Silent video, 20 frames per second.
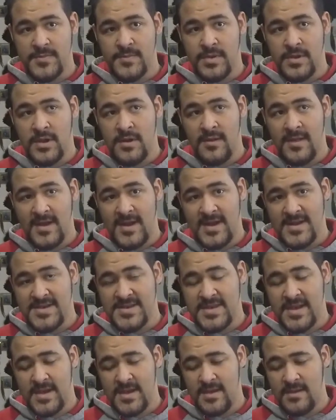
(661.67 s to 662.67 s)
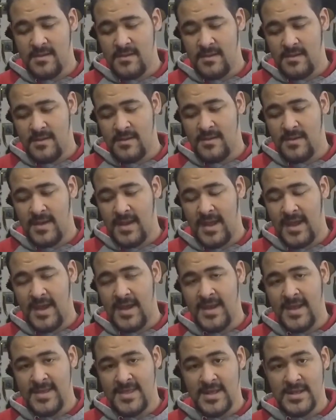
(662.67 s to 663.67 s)
below, like I said,
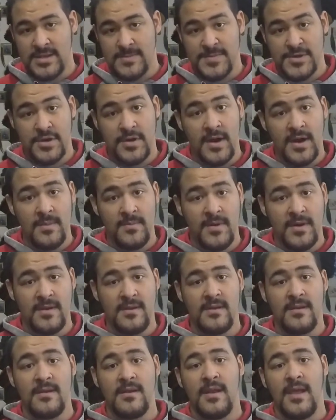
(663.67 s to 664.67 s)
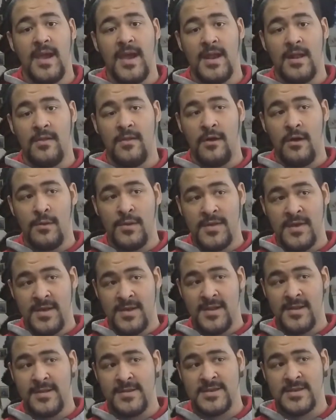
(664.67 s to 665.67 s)
and hit that subscribe button. And along with
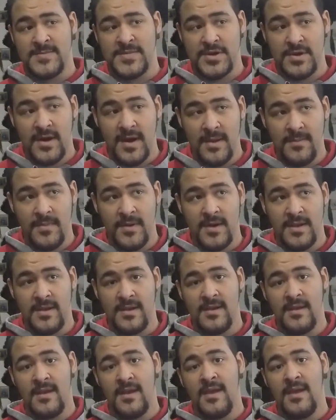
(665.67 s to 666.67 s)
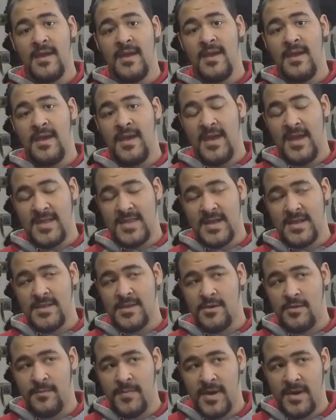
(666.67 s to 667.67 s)
hitting that subscribe button, hit that
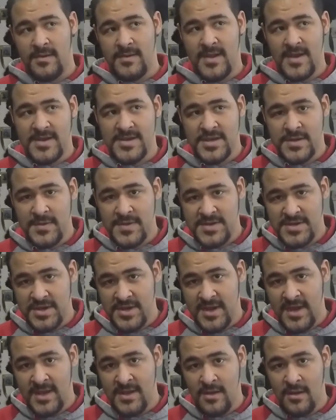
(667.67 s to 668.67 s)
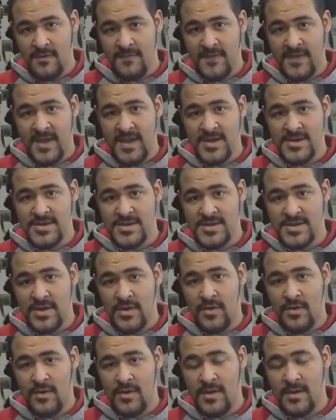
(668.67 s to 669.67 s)
little bell next to it so you get notifications
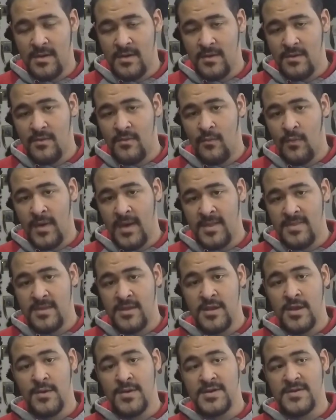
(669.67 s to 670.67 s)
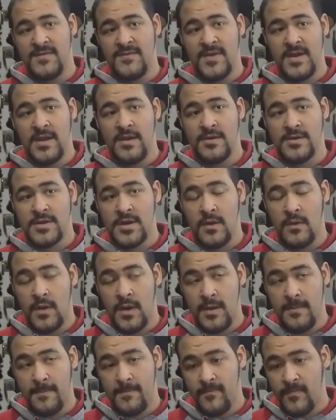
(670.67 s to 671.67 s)
on when the newest videos go
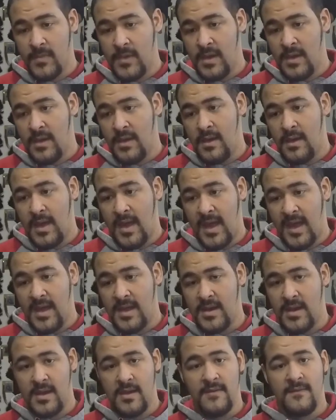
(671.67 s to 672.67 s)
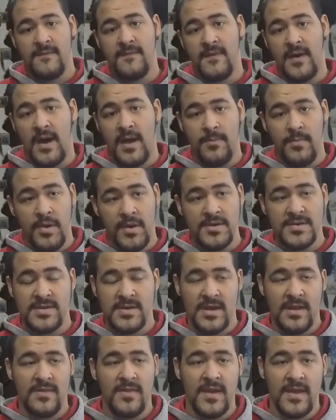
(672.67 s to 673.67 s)
up and if I post
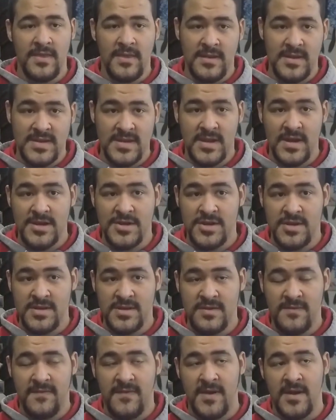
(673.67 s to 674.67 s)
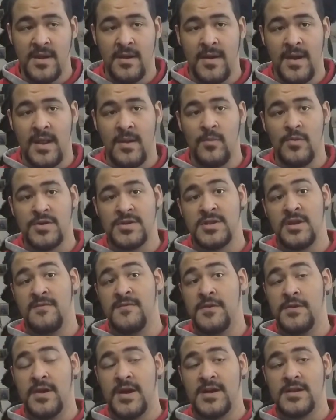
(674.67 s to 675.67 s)
anything in the discussions to find out any more stuff
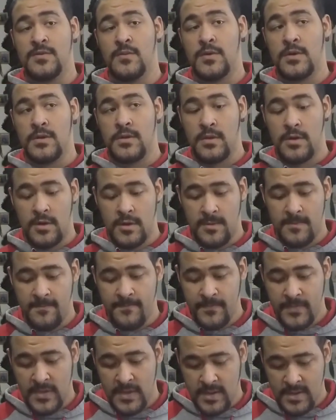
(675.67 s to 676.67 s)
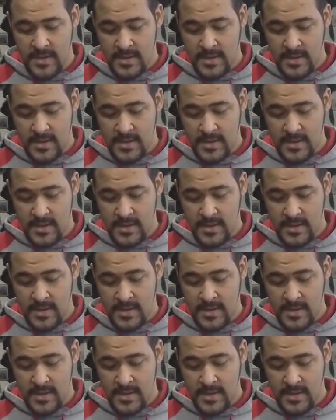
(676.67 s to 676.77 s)
you guys want to learn.